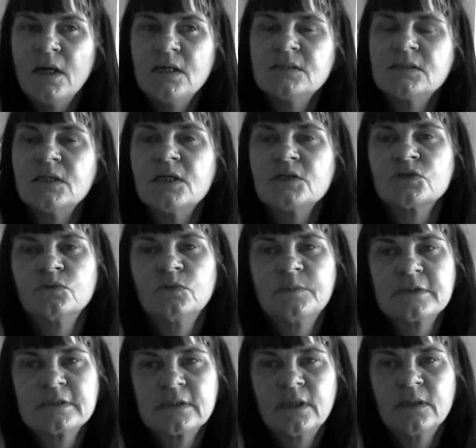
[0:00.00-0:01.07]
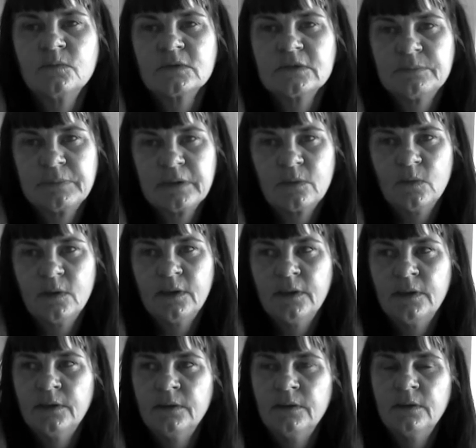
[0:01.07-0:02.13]
International Women's Day was a big
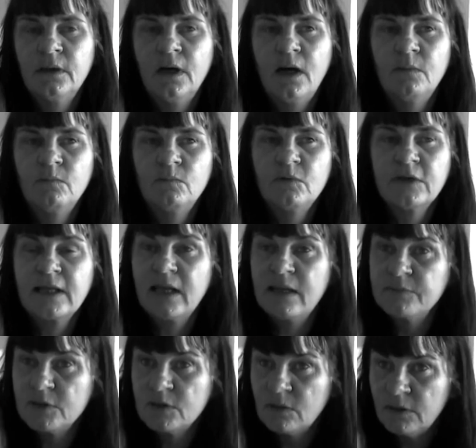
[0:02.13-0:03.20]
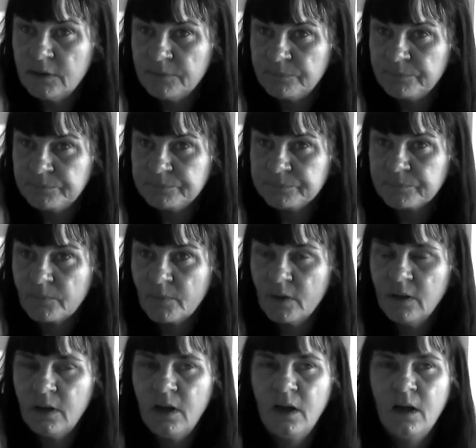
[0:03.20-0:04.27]
one. Reclaim the Night.
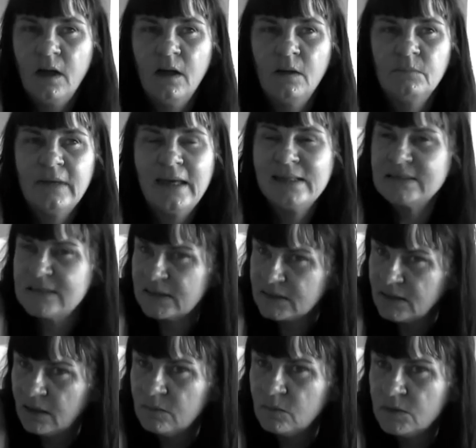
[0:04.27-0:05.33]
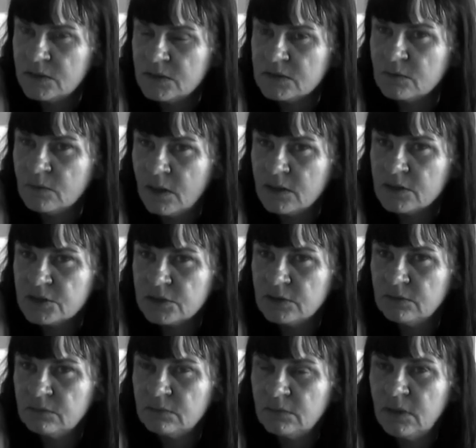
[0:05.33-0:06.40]
Anzac Day, we used to march
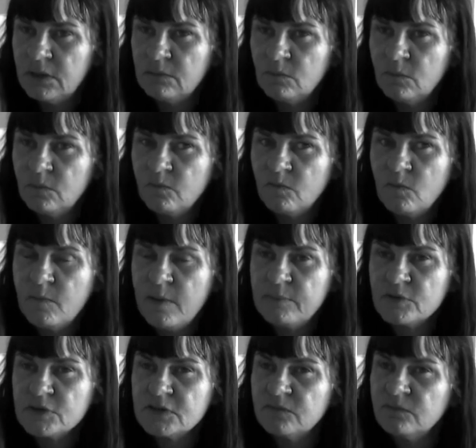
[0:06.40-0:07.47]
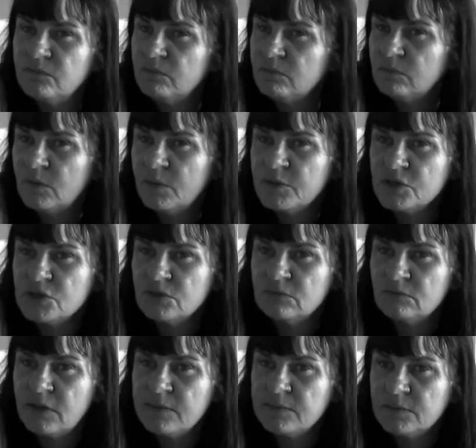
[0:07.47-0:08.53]
and remembrance of women and
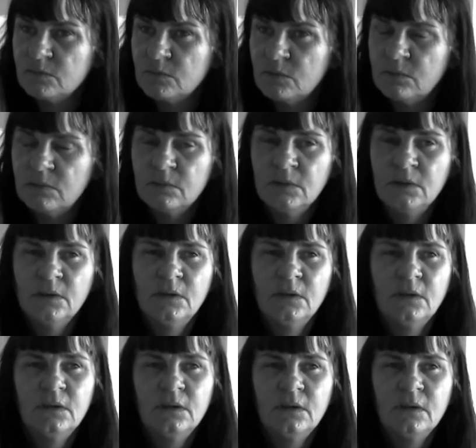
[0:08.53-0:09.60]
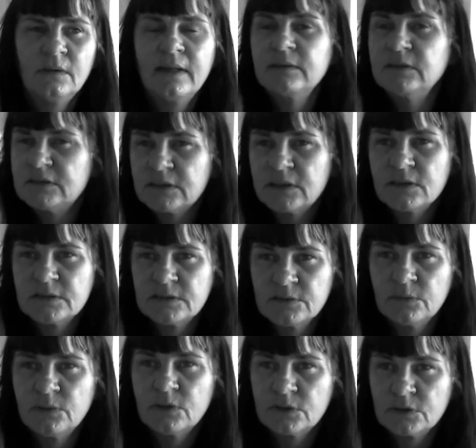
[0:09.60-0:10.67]
children raped in war. And that used to get us into
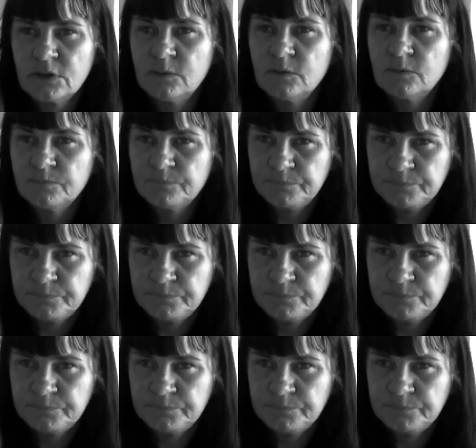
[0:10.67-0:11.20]
a lot of trouble.